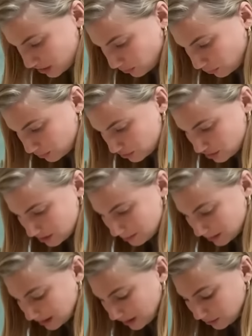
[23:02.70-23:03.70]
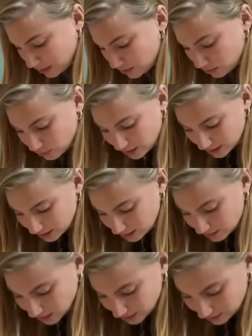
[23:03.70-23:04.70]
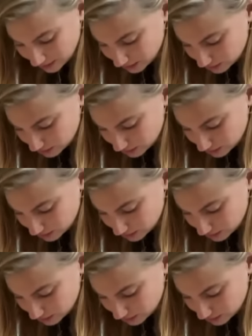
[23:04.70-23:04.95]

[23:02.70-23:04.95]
and orangey, but now that you look at it, it's kind of like